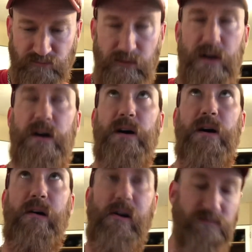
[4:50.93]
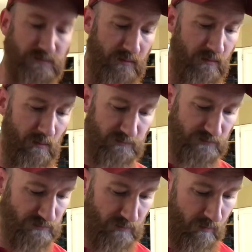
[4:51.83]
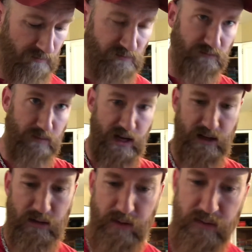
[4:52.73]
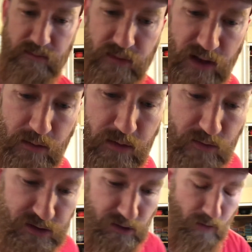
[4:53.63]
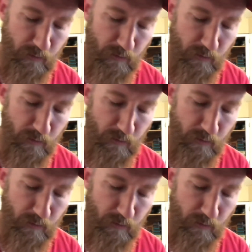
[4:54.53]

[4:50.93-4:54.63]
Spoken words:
Oh, need a little bit more salt.